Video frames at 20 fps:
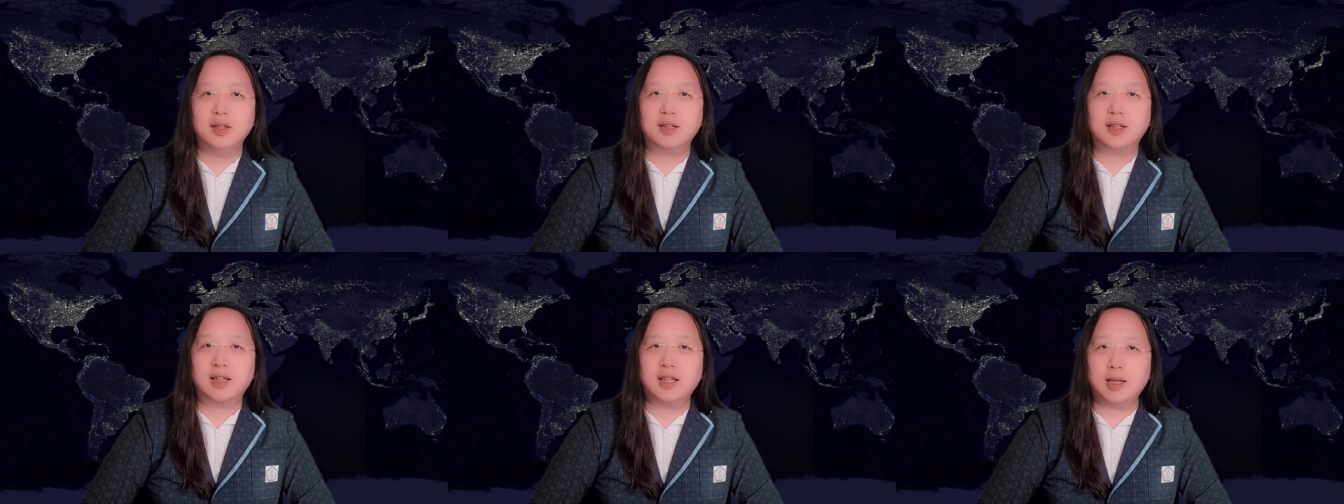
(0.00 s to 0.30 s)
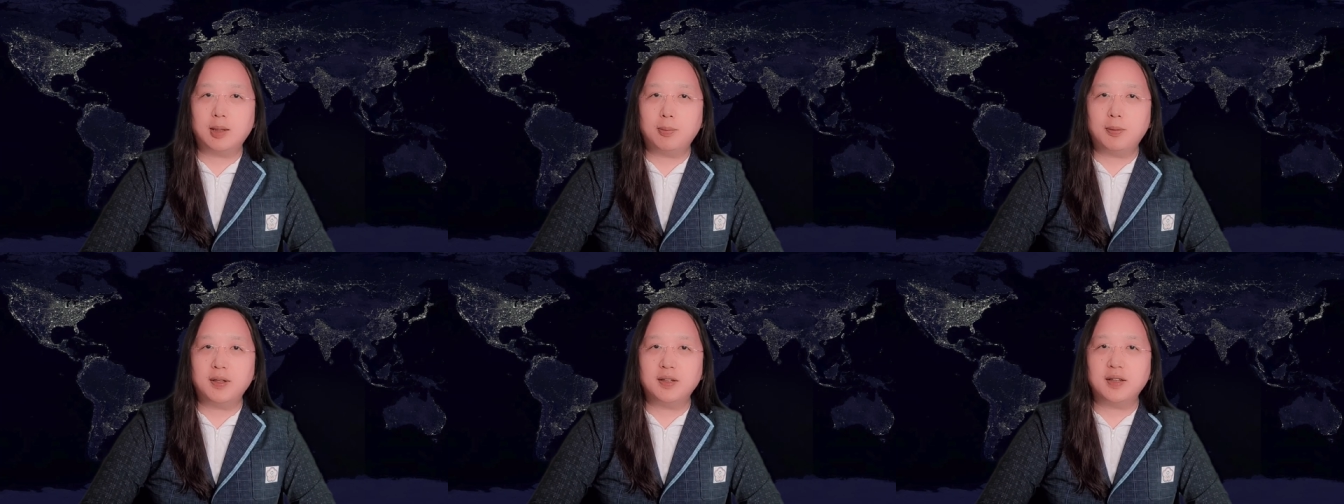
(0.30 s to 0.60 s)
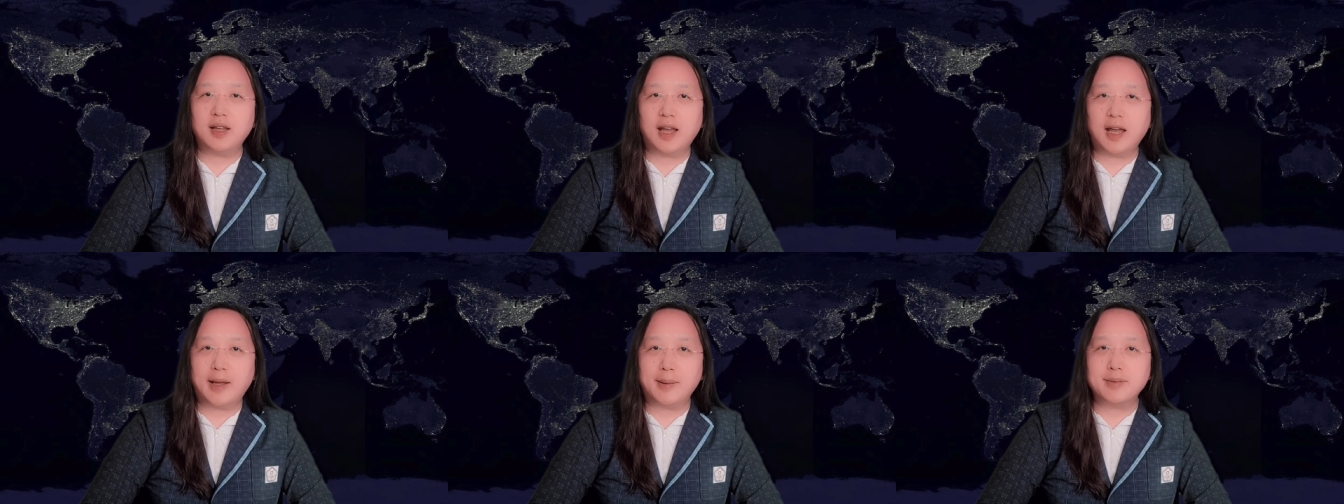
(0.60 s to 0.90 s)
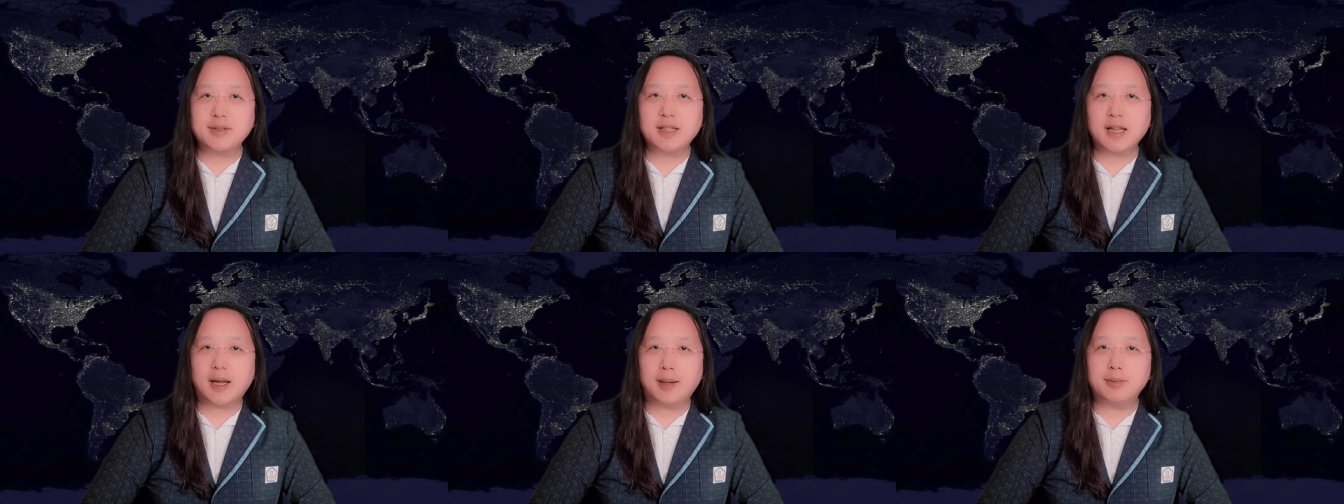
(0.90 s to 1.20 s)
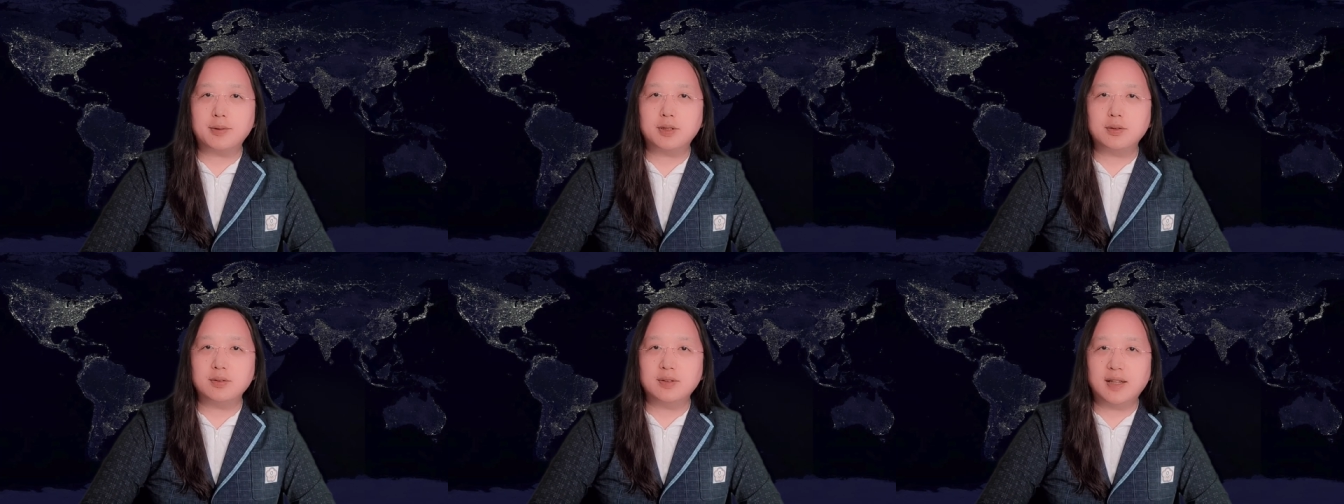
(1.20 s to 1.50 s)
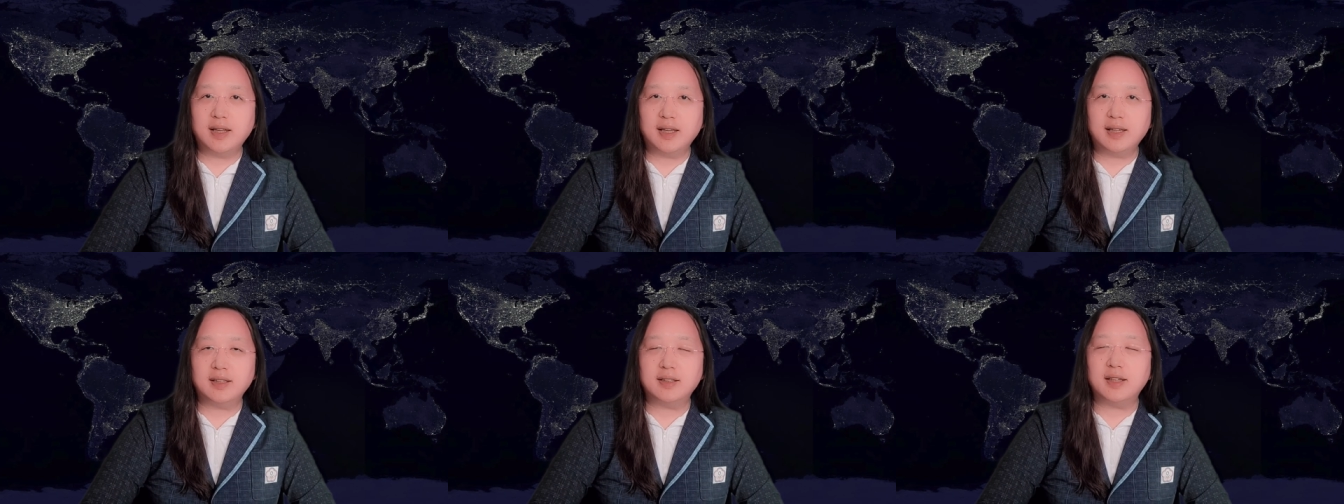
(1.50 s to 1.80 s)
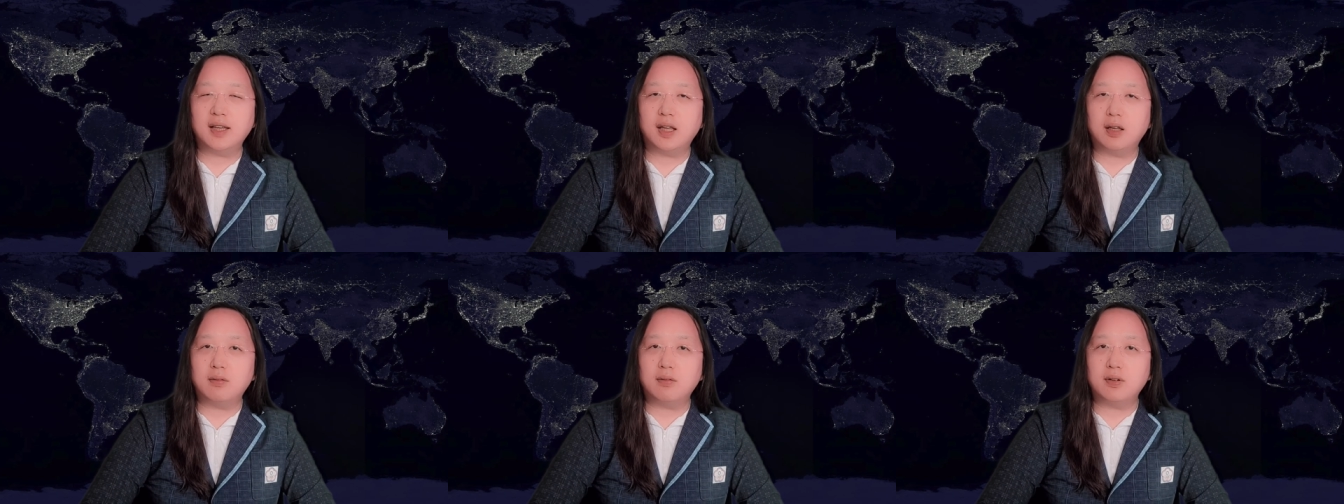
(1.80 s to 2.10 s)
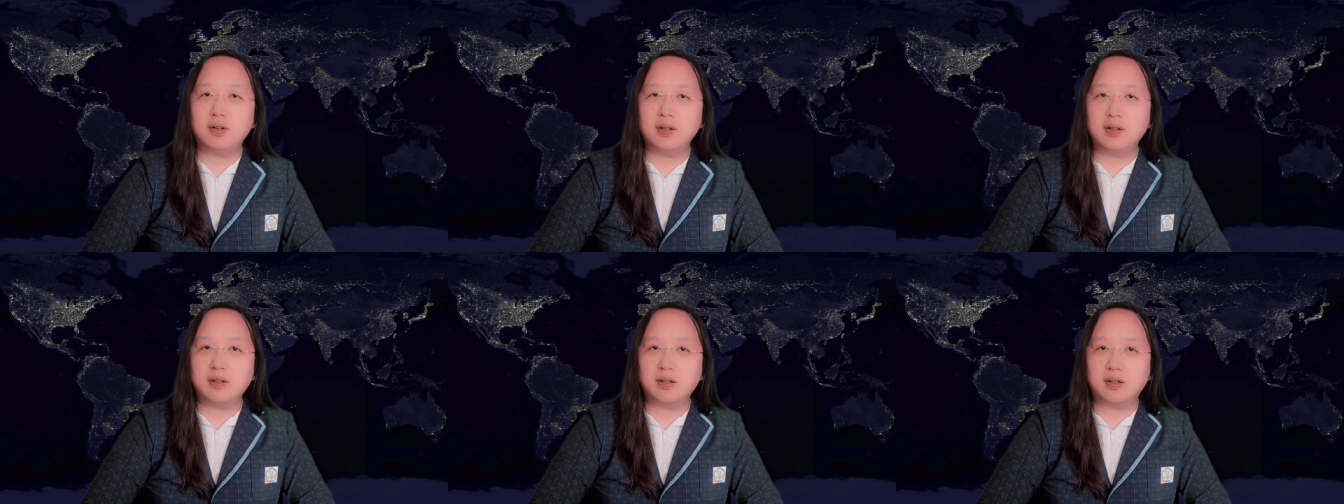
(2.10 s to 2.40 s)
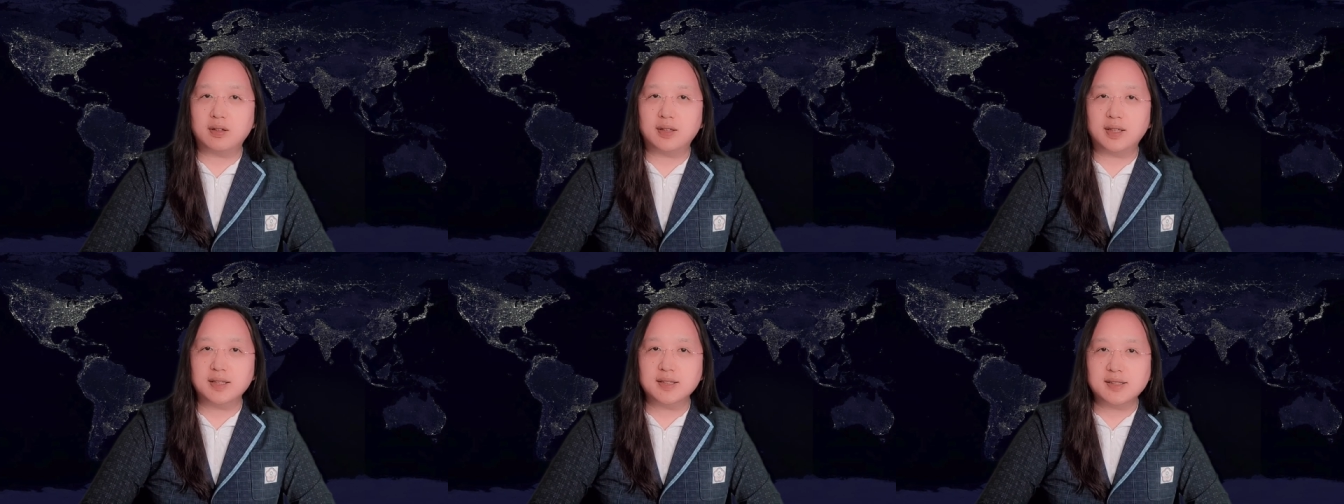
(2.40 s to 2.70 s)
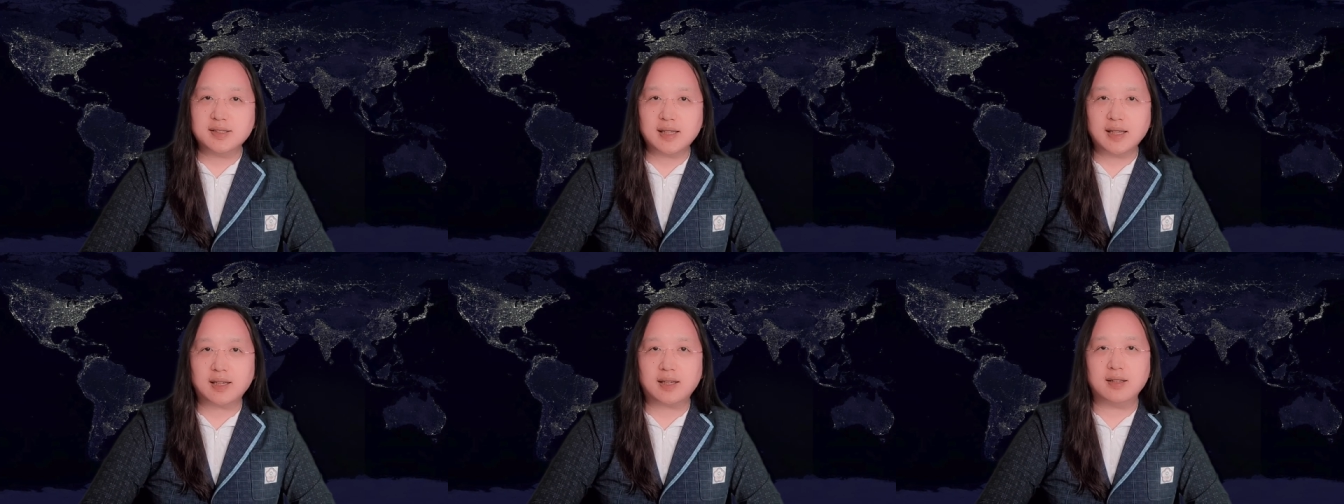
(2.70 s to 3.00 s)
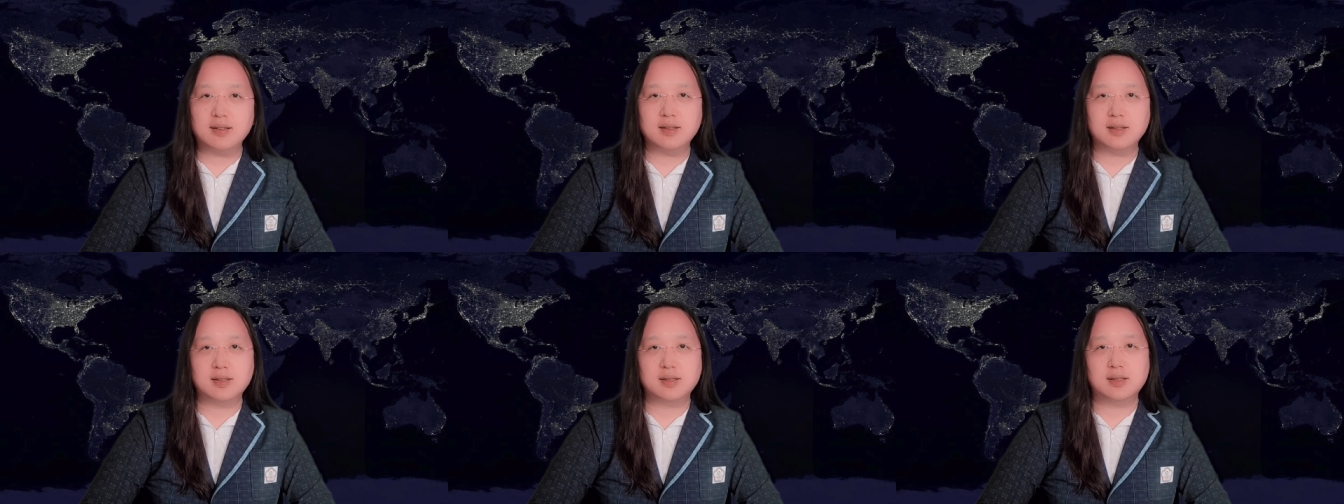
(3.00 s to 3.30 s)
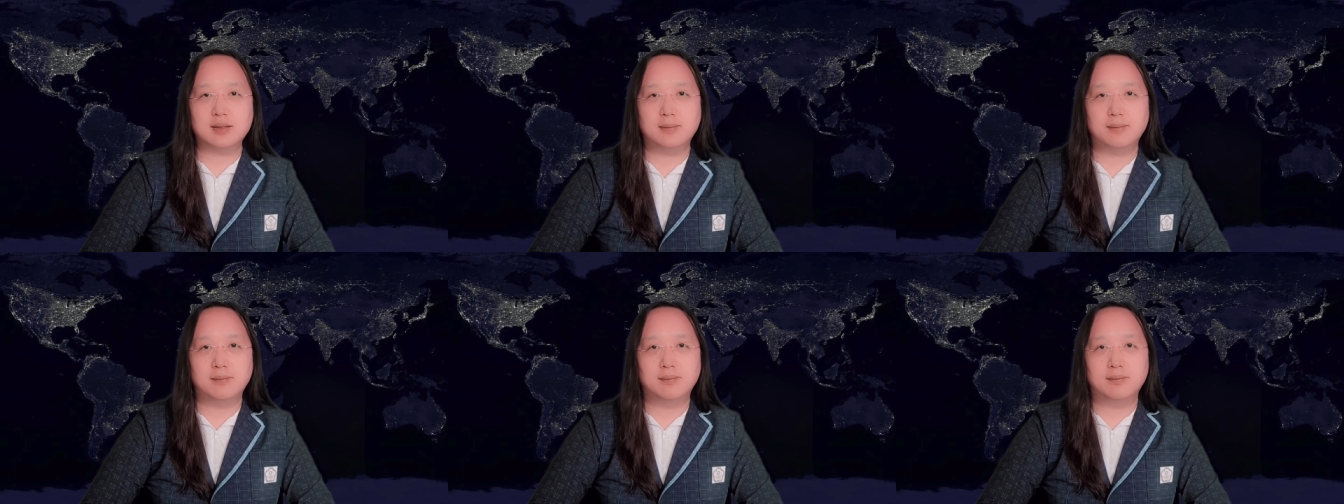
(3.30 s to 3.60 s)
keeping the apps up to date every 30 seconds.